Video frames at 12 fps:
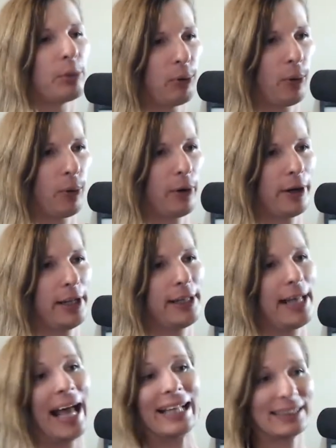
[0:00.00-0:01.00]
Porn,
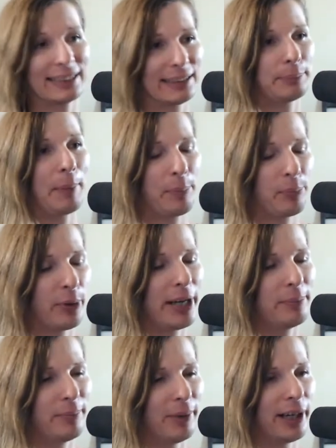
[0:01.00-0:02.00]
and that's my
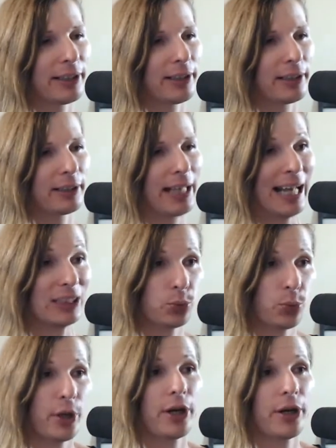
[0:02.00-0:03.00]
bread and butter. That's
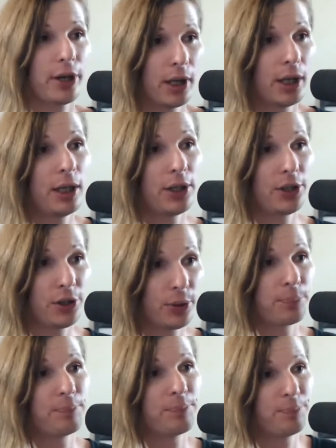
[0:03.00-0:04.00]
where
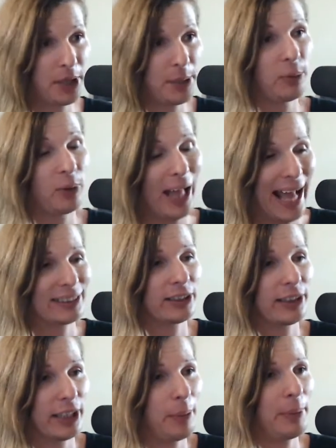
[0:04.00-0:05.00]
the people
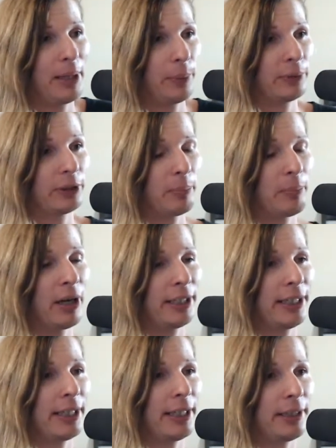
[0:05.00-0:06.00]
actually come in with the
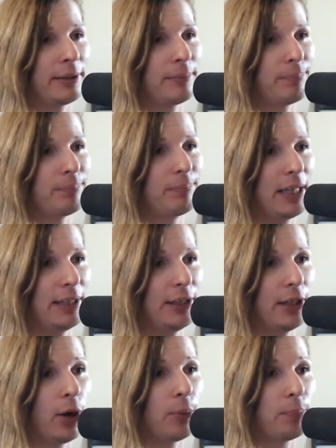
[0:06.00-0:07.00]
money, and
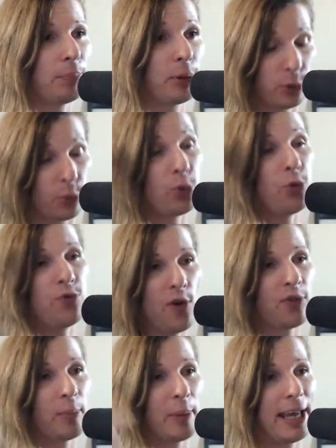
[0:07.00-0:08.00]
they, put a roof
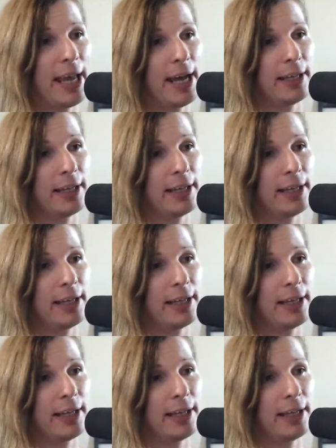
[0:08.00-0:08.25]
over my head.